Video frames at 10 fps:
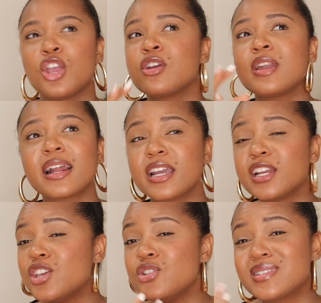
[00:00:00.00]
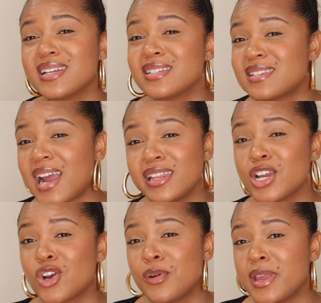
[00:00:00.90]
You're not gonna use a
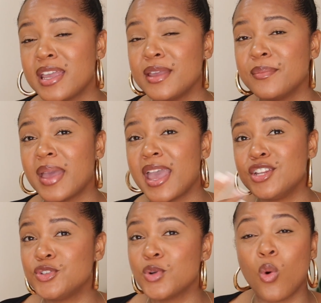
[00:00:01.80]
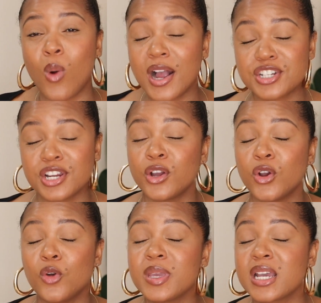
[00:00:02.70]
styling cream and do a wash and
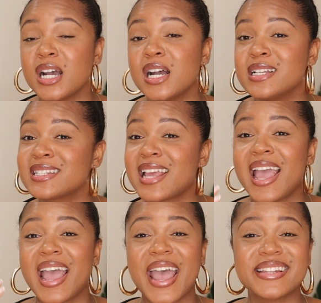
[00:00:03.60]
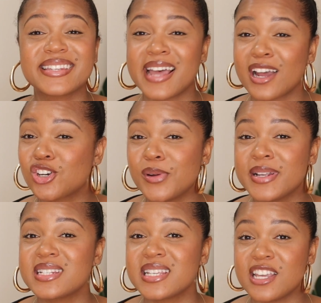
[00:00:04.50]
go, because it's not
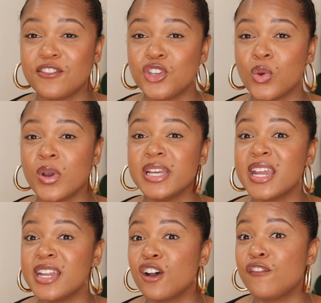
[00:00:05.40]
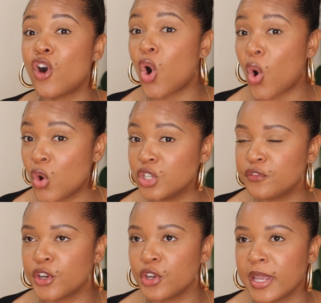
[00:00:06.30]
going to give you enough hold
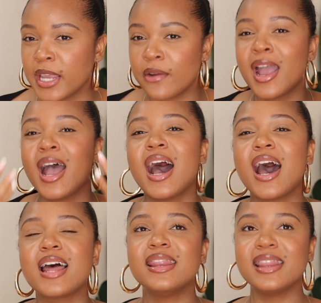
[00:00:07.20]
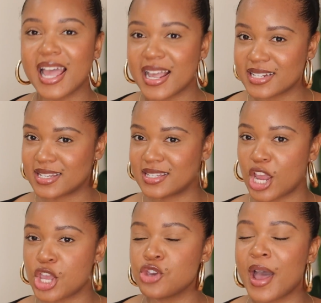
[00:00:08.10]
for your hair, unless
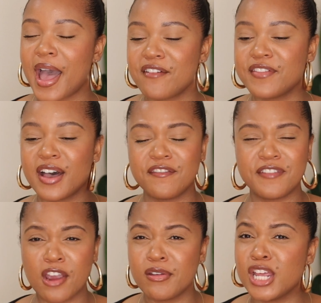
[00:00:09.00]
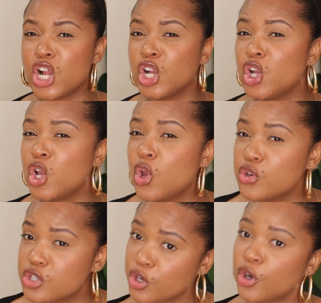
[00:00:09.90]
you have a very
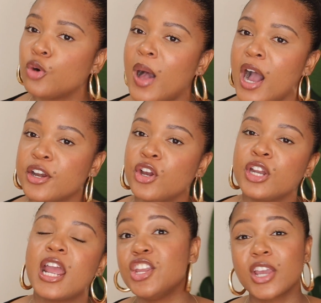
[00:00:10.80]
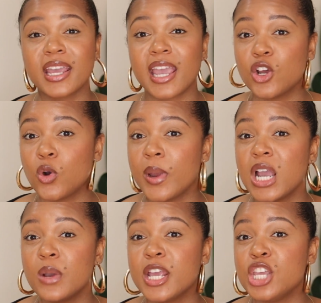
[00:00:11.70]
loose curl pattern, and you can get
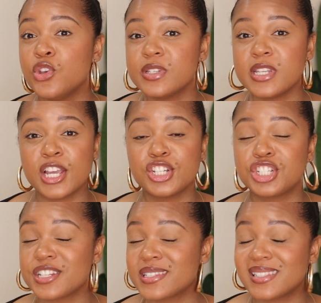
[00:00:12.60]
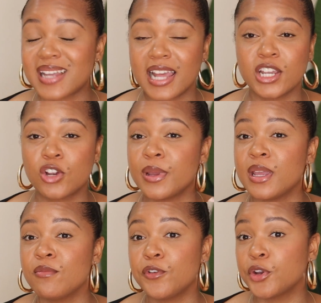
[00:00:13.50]
away with using just a styling
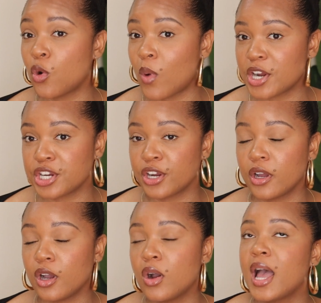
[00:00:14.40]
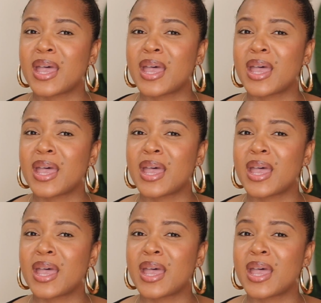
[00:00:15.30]
cream for your wash and go.